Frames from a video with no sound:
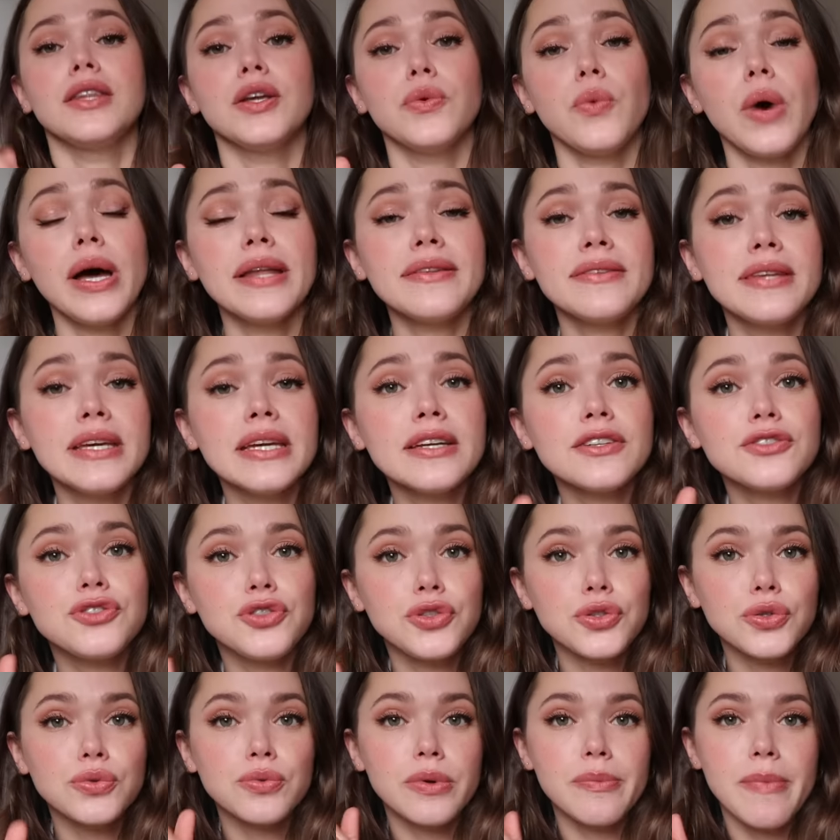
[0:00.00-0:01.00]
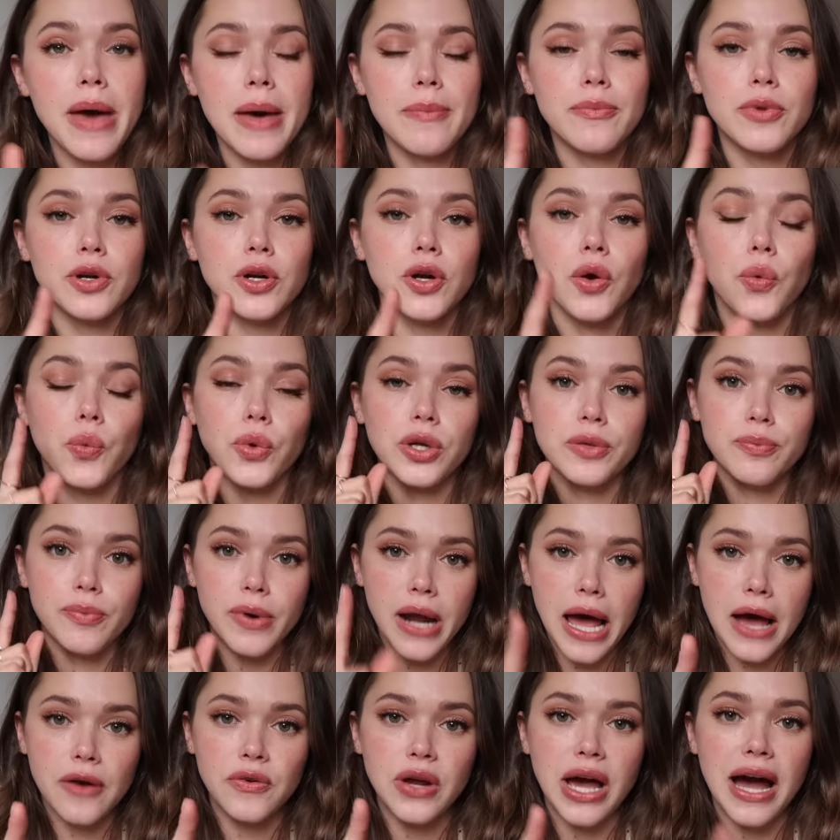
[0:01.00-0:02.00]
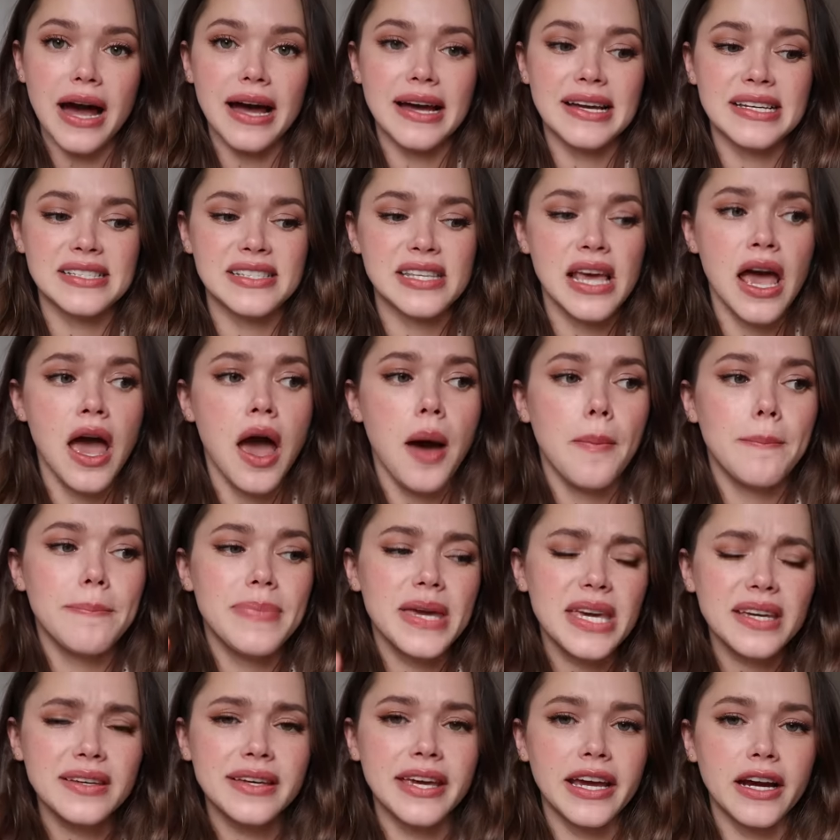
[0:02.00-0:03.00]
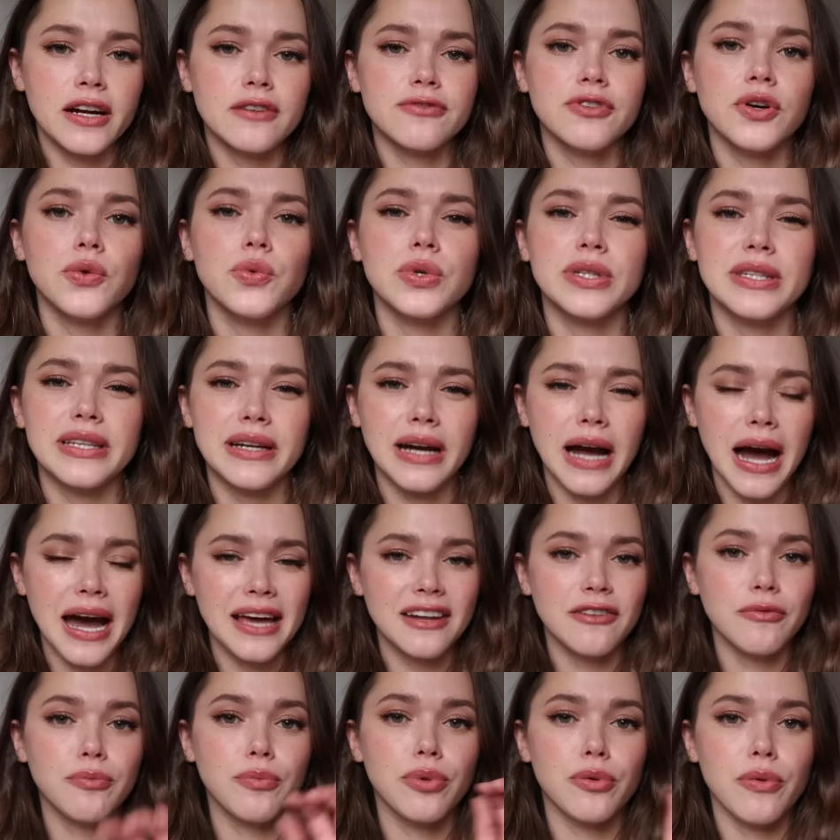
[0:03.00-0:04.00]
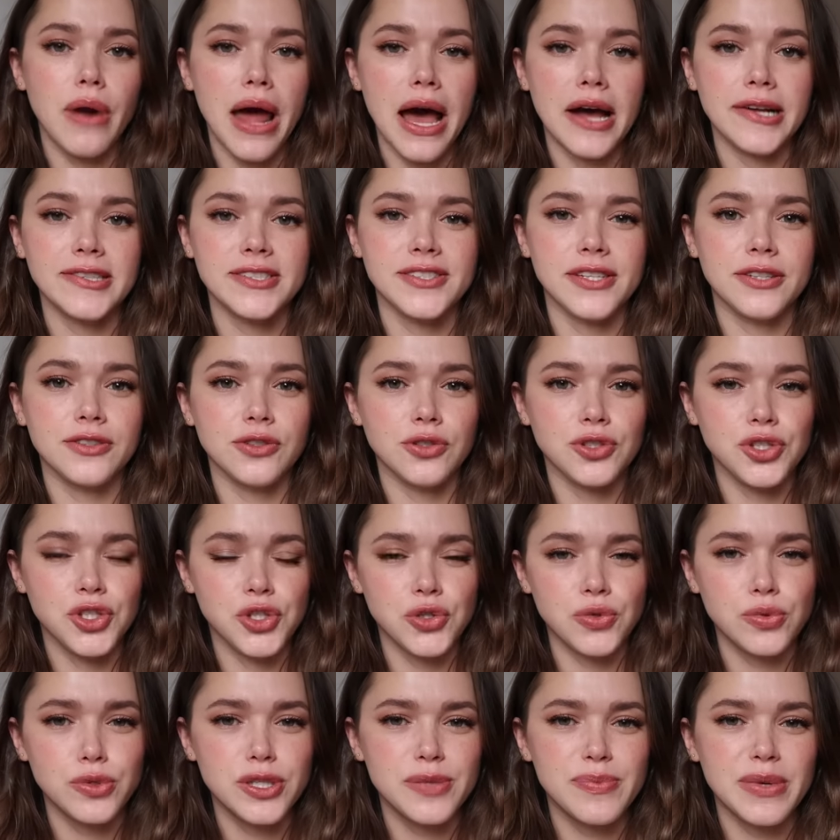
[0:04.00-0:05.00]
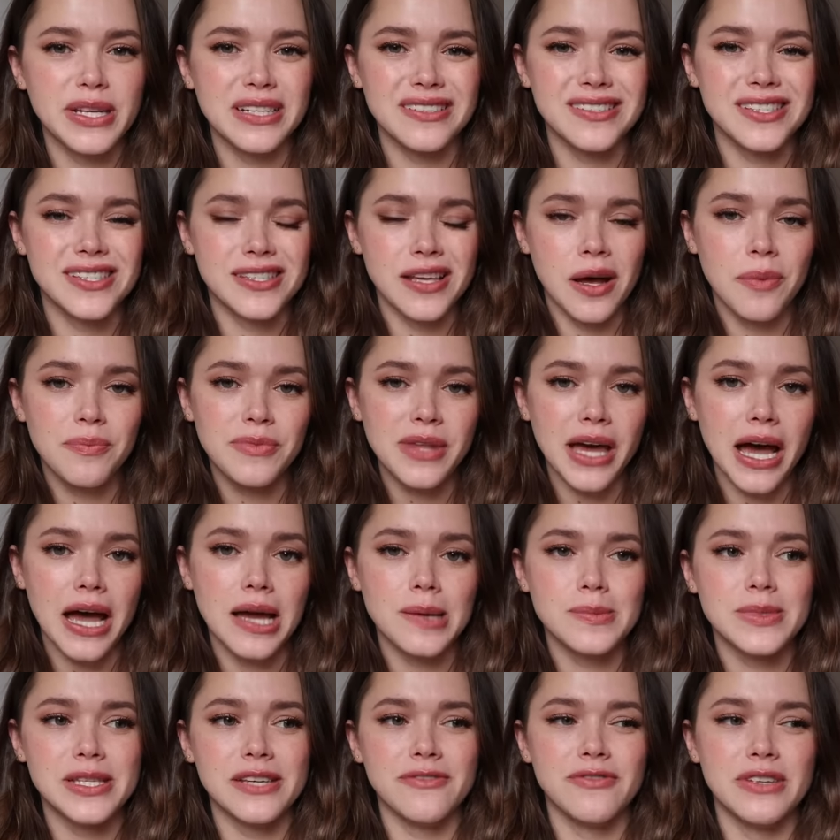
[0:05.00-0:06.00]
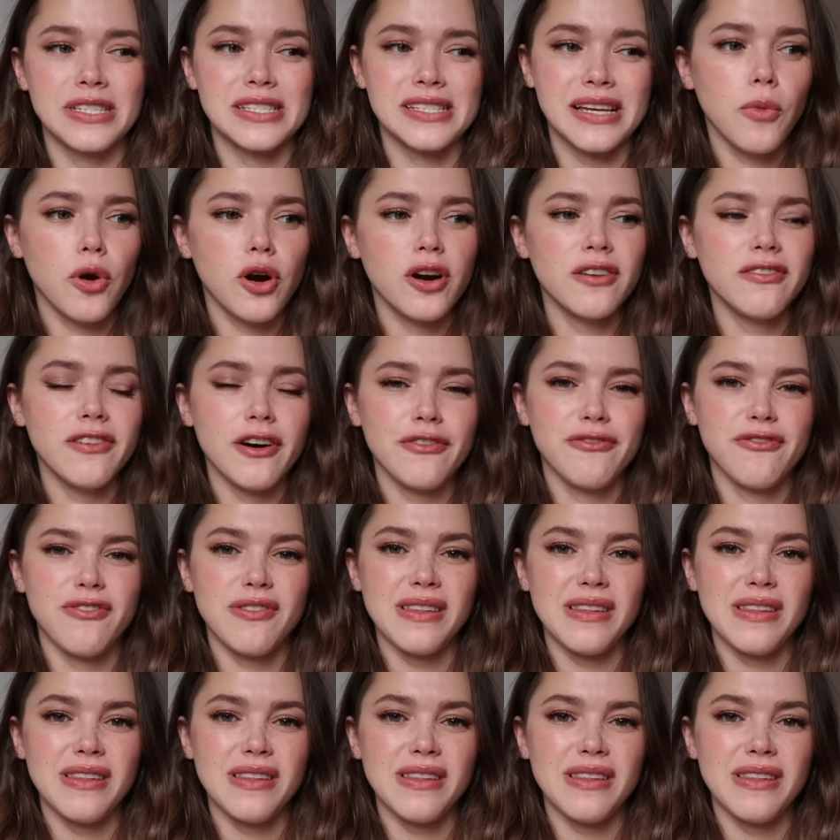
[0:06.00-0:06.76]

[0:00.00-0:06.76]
The one thing to remember with brown eyes, be careful with the kind of browns that you choose, because sometimes if it's more of a